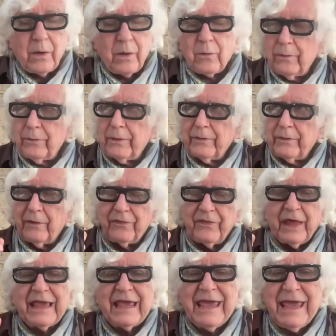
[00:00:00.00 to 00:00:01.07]

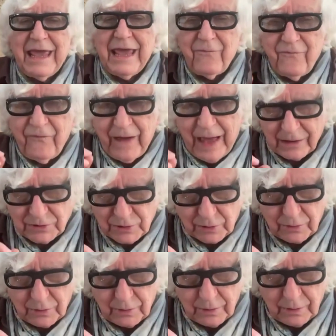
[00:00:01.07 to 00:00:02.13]
the key
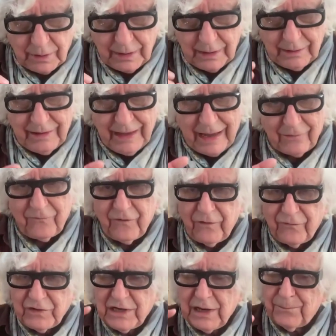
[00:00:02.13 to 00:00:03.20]
factor in that
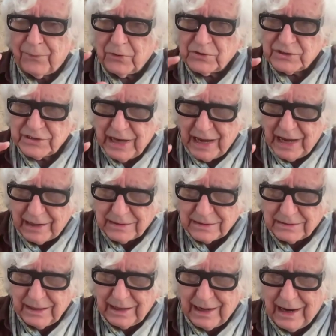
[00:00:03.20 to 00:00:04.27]
50%
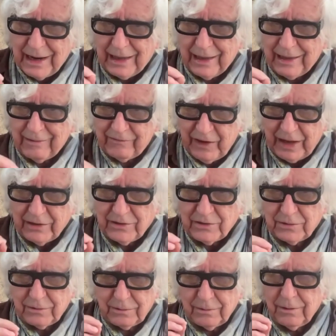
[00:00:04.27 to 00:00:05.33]
that I said
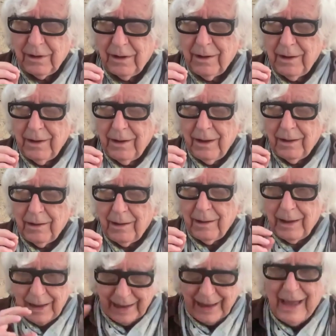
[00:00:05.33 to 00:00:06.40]

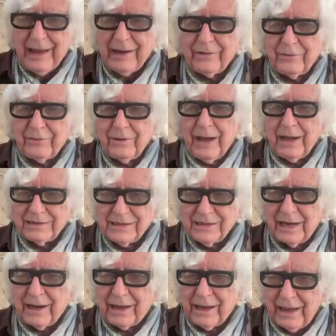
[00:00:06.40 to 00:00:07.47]
I
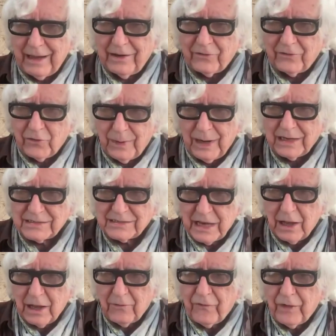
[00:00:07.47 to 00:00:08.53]
dedicated to
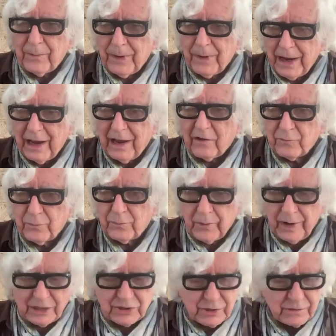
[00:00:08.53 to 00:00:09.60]
myself and my
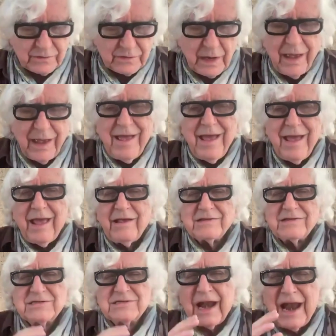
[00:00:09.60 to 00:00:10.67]
explorations
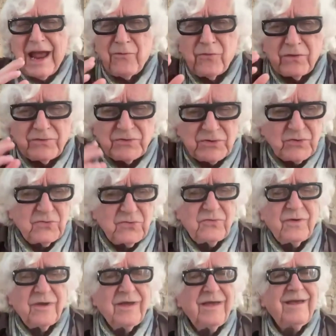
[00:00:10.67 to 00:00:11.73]
is that I would
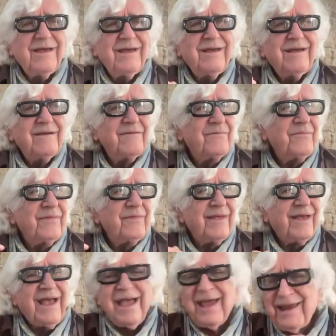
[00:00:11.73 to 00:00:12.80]
do
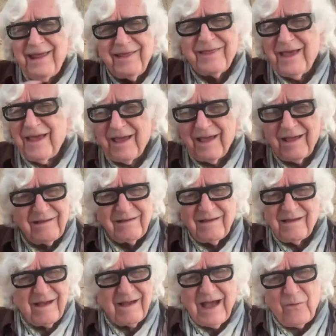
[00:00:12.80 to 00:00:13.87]
anything
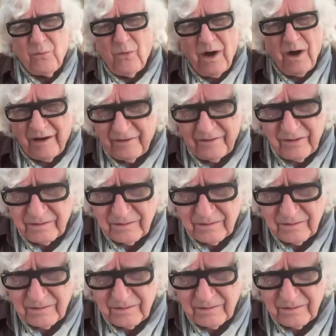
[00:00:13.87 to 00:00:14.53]
I wanted.